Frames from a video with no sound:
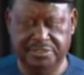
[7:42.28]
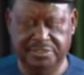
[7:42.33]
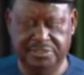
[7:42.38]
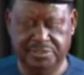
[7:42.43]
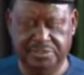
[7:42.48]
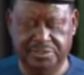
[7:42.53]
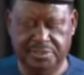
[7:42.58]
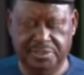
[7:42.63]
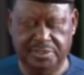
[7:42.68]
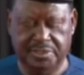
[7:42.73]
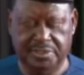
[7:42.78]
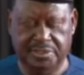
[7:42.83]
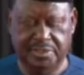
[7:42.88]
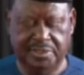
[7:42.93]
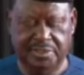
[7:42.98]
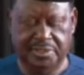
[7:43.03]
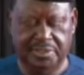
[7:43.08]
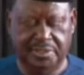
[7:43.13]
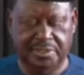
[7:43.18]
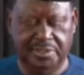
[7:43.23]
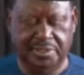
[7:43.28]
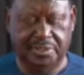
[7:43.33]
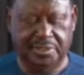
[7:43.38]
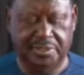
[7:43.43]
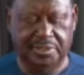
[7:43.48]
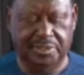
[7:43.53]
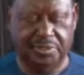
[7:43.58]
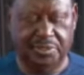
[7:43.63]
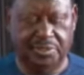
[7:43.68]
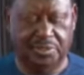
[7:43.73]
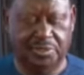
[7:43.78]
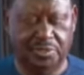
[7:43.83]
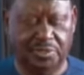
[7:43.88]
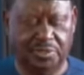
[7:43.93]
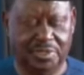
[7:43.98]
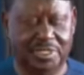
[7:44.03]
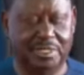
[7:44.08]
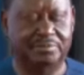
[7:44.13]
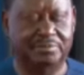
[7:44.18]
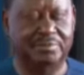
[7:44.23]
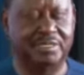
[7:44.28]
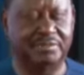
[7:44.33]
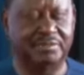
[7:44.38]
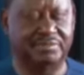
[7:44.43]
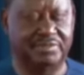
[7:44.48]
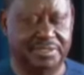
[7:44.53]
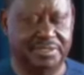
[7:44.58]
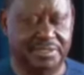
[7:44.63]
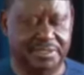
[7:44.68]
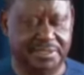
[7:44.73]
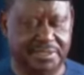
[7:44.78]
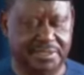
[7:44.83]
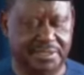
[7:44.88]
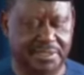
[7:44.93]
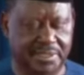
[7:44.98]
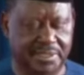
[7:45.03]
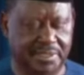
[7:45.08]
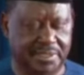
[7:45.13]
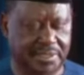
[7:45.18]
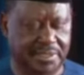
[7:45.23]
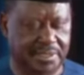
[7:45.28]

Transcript: This is what I believe in.